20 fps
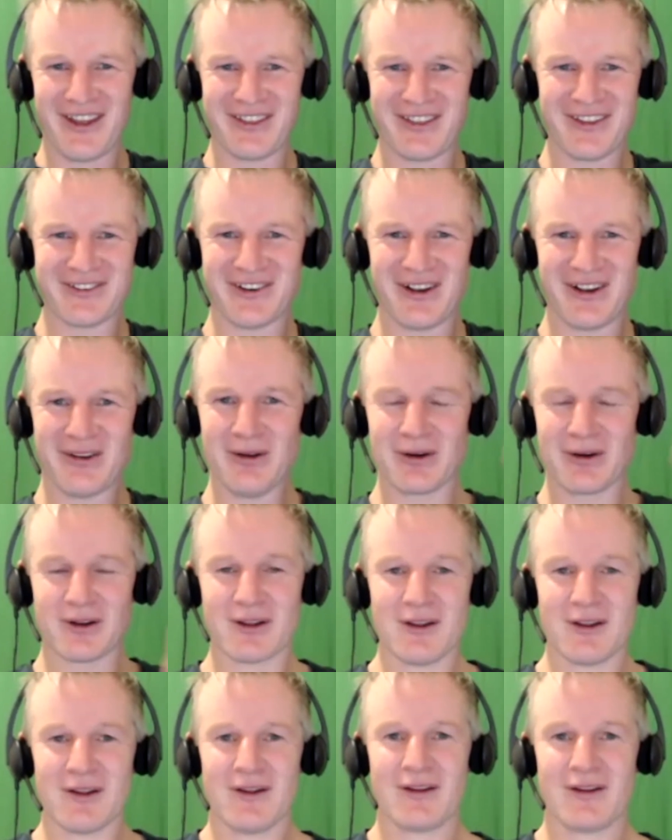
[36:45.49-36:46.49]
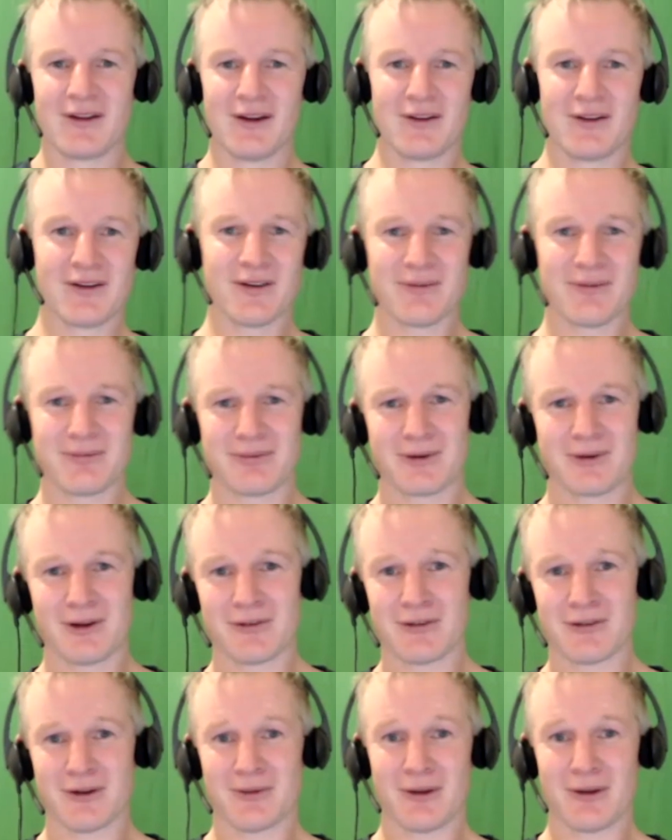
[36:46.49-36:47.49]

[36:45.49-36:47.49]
Not, look, because a,